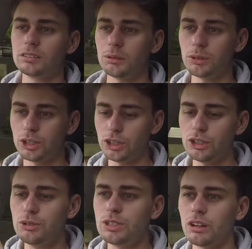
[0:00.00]
I'm going to
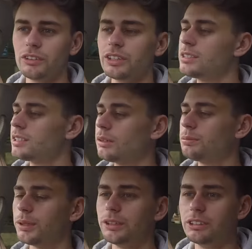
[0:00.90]
use it on this slip
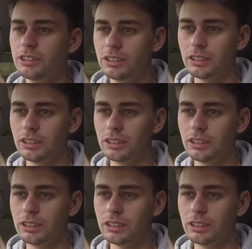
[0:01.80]
road.